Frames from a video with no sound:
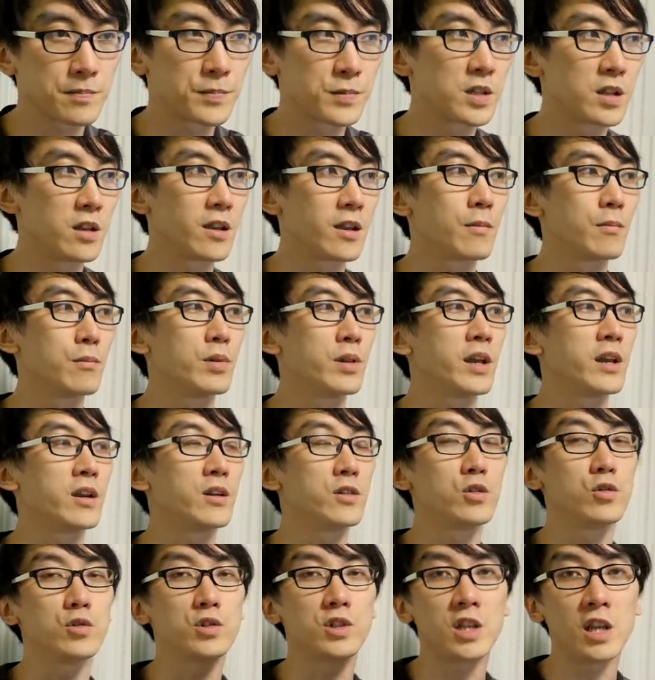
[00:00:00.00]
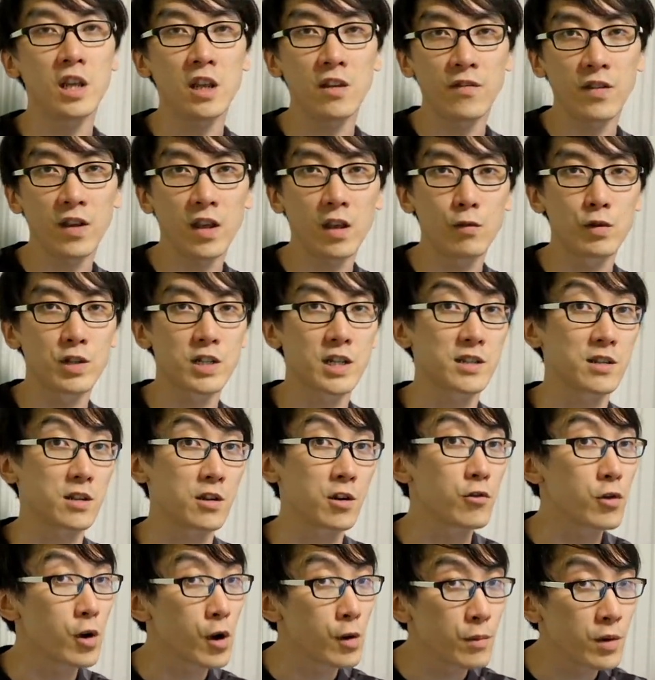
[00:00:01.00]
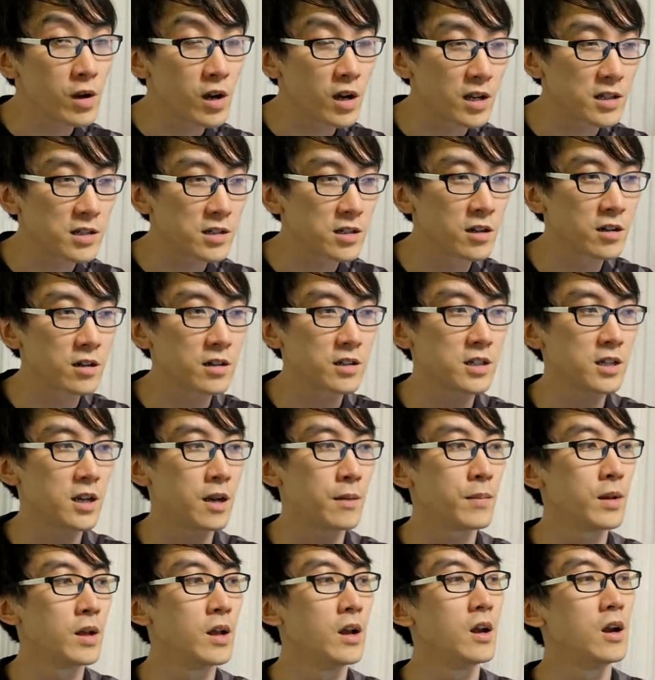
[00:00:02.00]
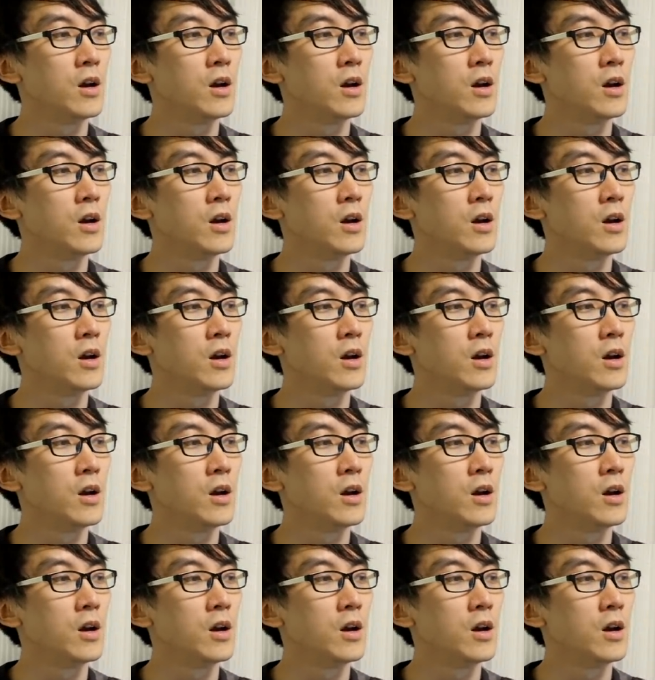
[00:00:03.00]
So you can play on your TV, which has a Chromecast hooked up,